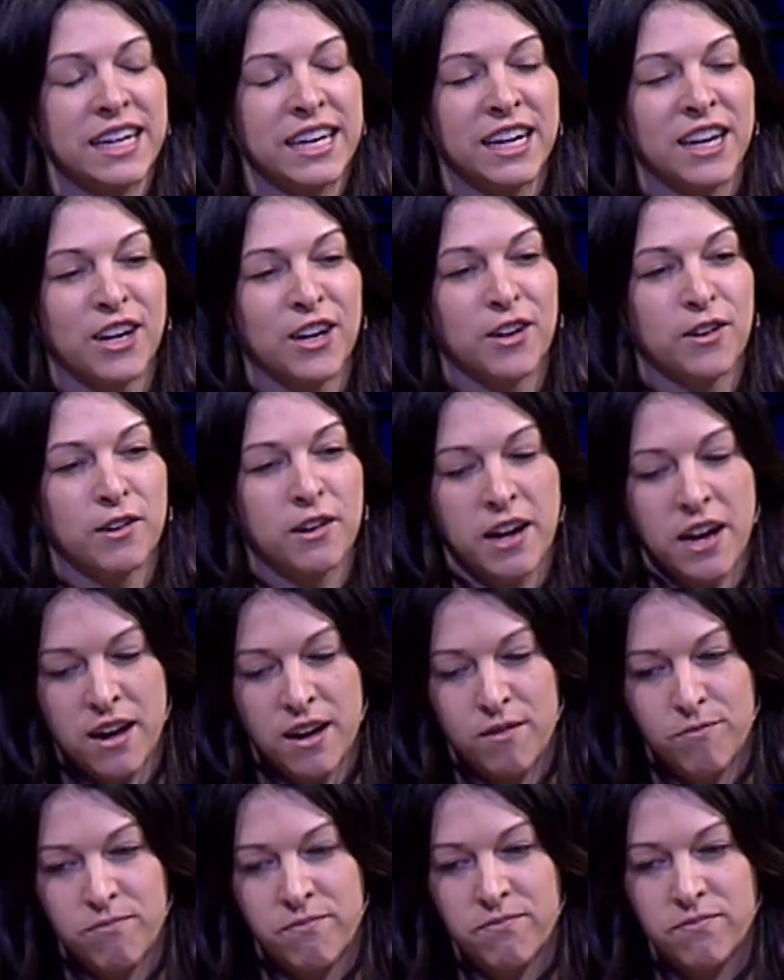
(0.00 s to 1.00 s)
there
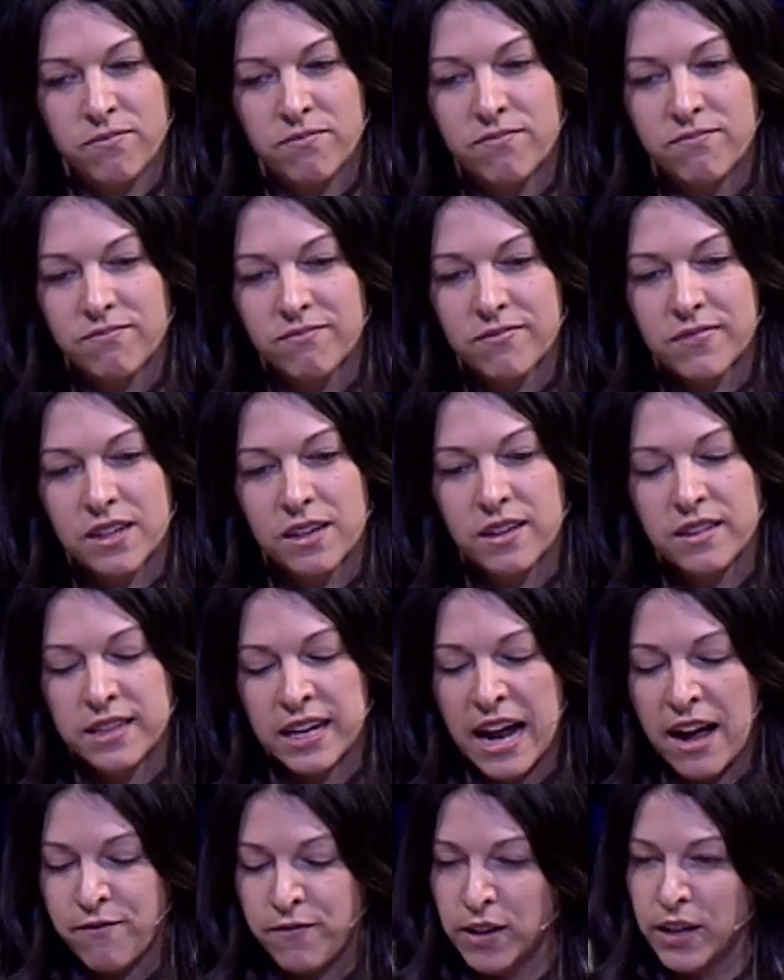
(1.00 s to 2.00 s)

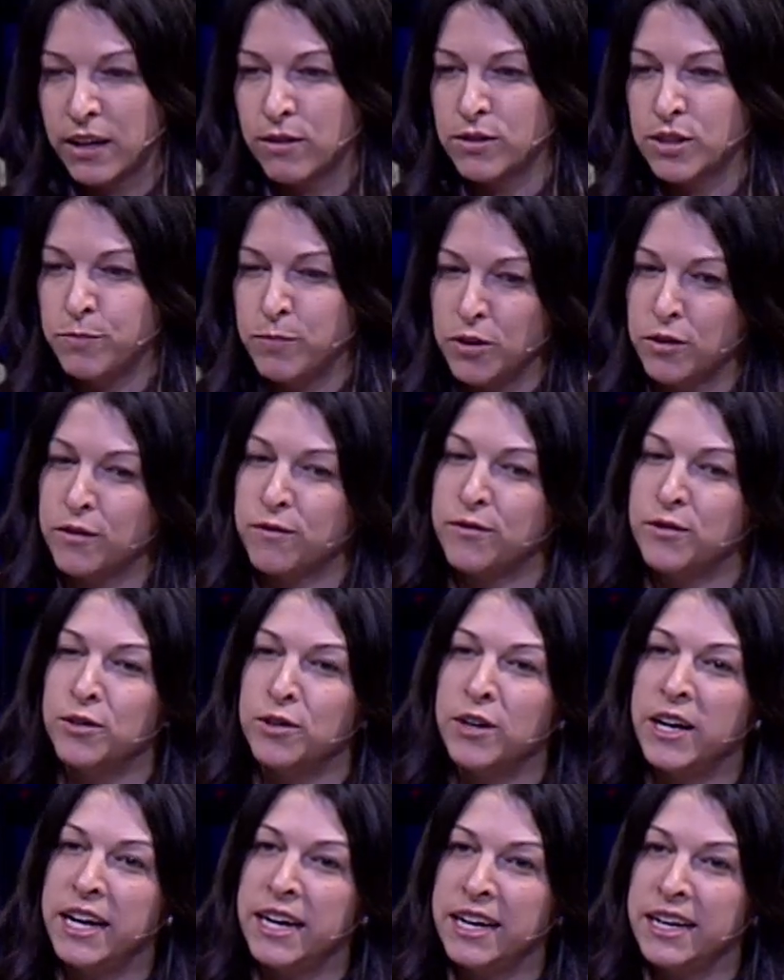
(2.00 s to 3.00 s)
that I felt like was
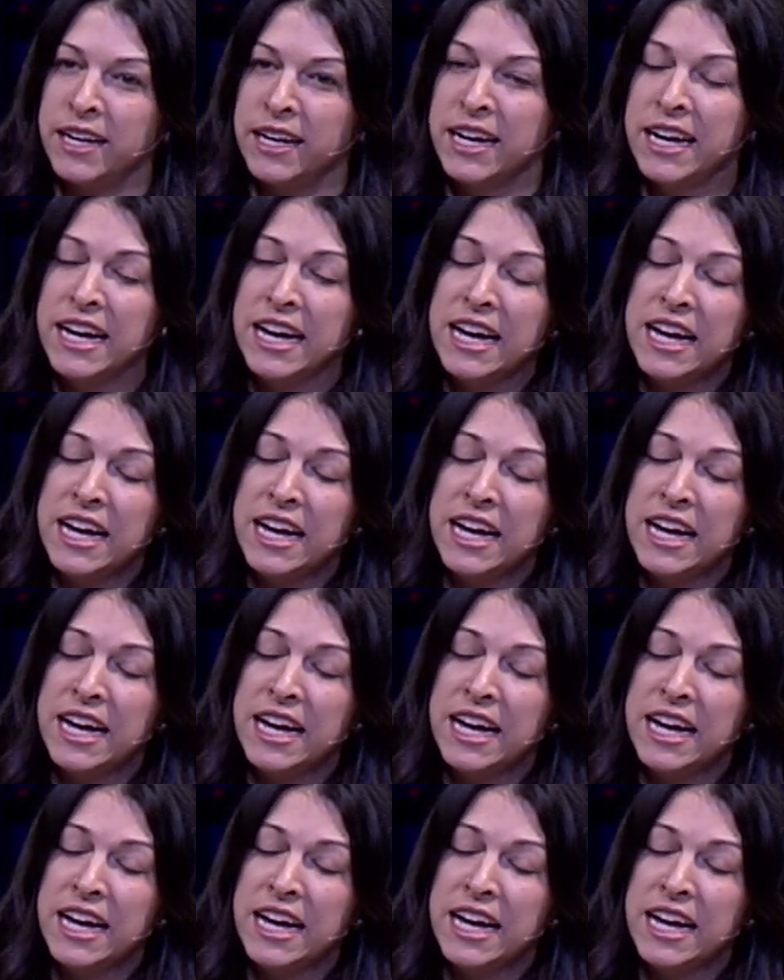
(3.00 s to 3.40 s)
beautiful, and